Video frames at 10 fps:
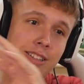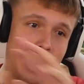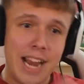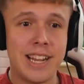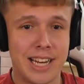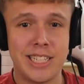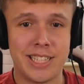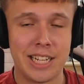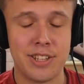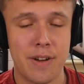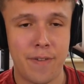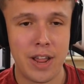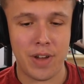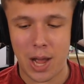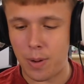technically stacked in our
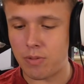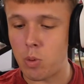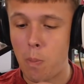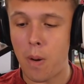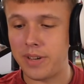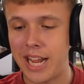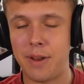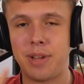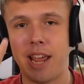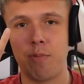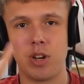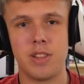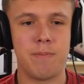favor. However, we'll probably end up getting one of the